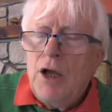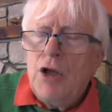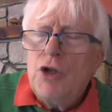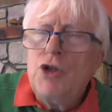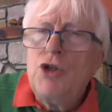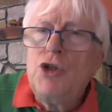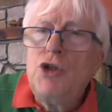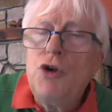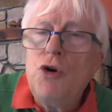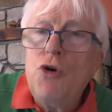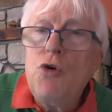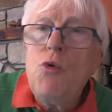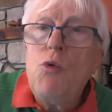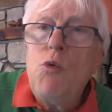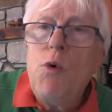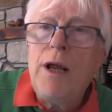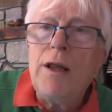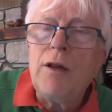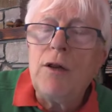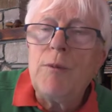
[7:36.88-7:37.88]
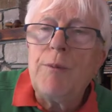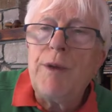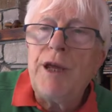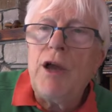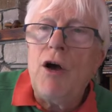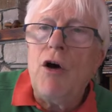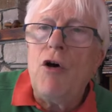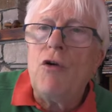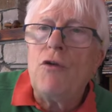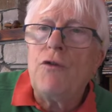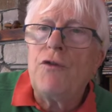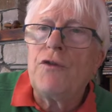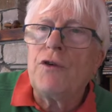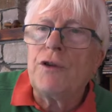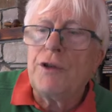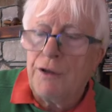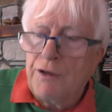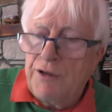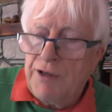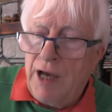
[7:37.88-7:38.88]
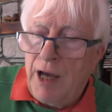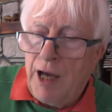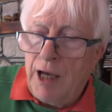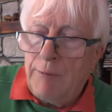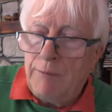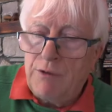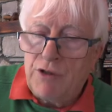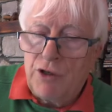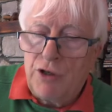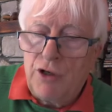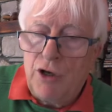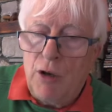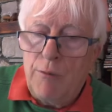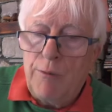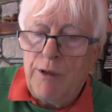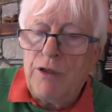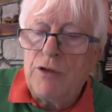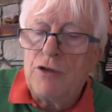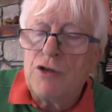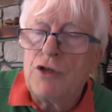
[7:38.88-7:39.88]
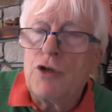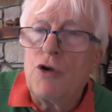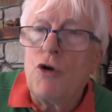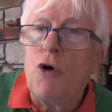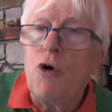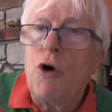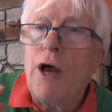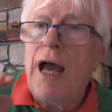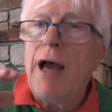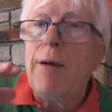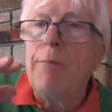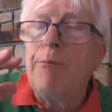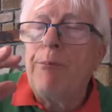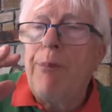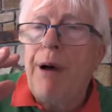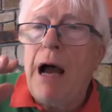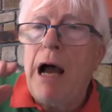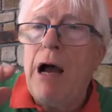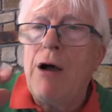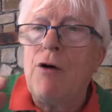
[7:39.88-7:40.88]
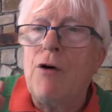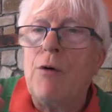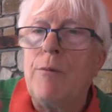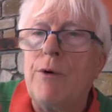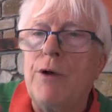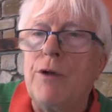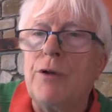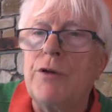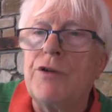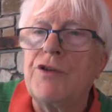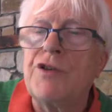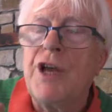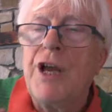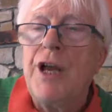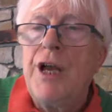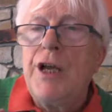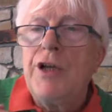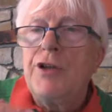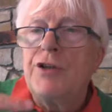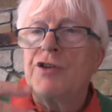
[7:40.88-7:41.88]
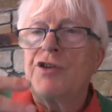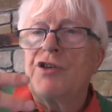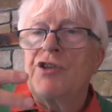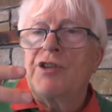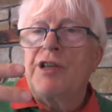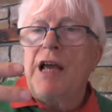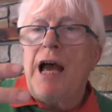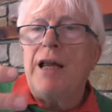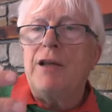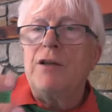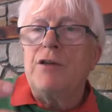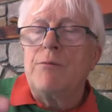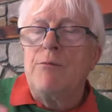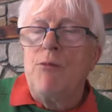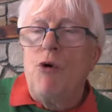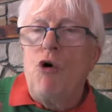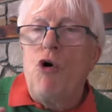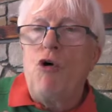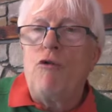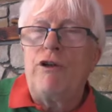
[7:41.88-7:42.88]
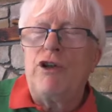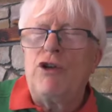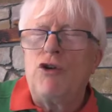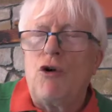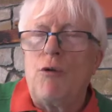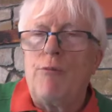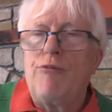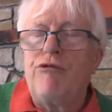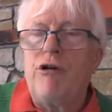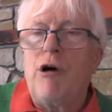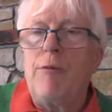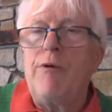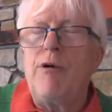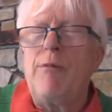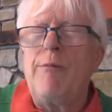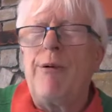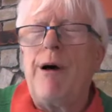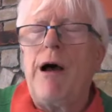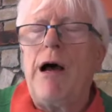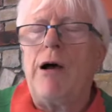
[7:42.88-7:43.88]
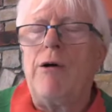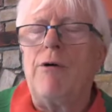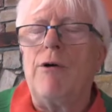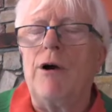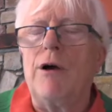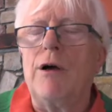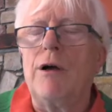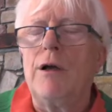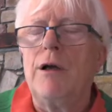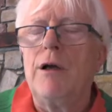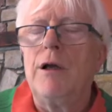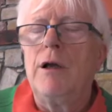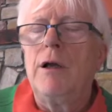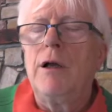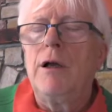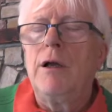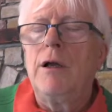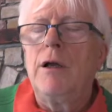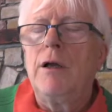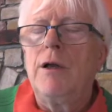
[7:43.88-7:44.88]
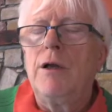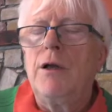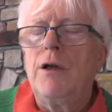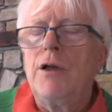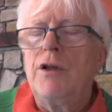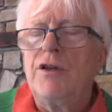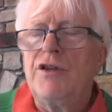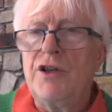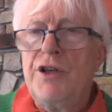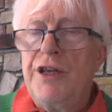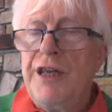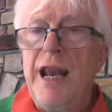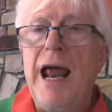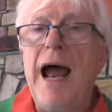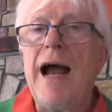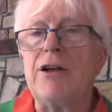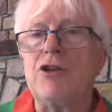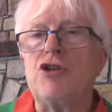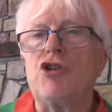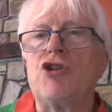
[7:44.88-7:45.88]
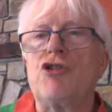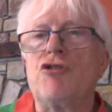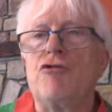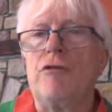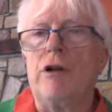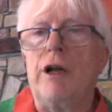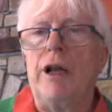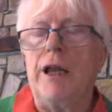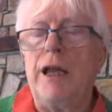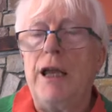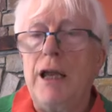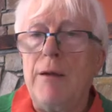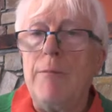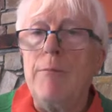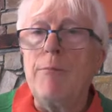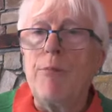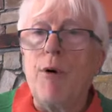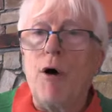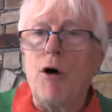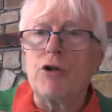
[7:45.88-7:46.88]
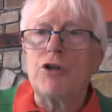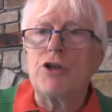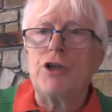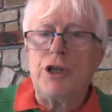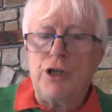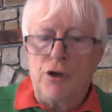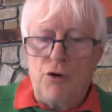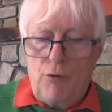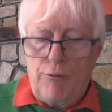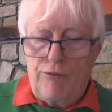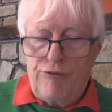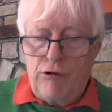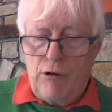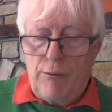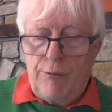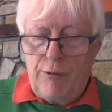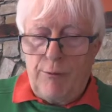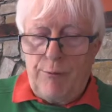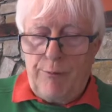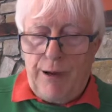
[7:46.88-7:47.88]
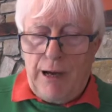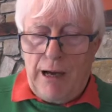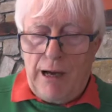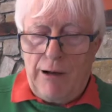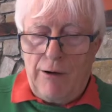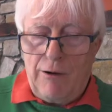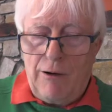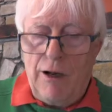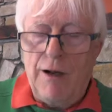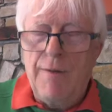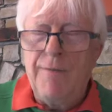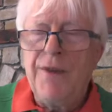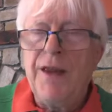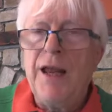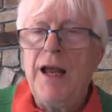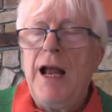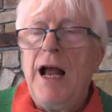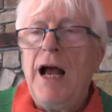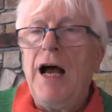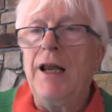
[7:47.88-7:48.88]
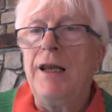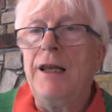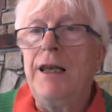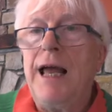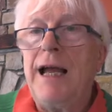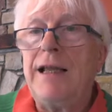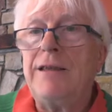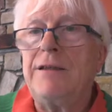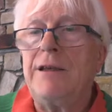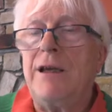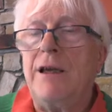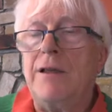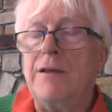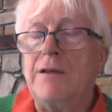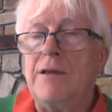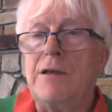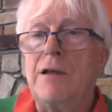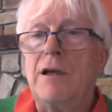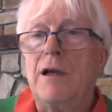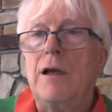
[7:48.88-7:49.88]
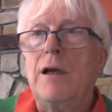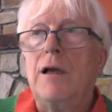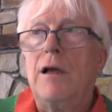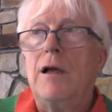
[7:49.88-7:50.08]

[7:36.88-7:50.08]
you will be offered a time to come into your empowerment, to stand more in your proper power, to naturally embody your proper power and let it